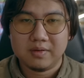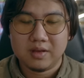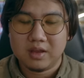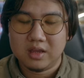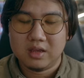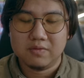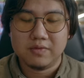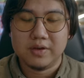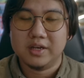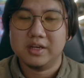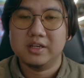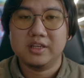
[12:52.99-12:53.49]

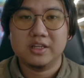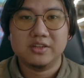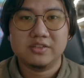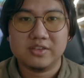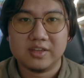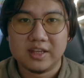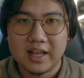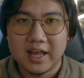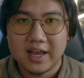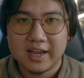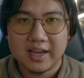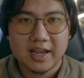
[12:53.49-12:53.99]
even
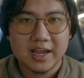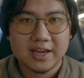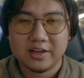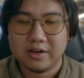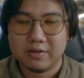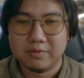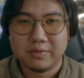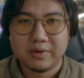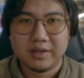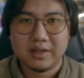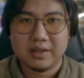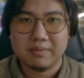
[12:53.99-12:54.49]
dislike I
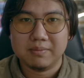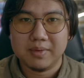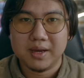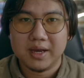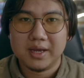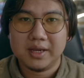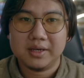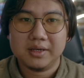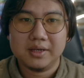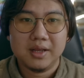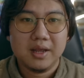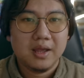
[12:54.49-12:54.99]
don't really
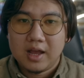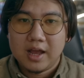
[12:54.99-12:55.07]
mind.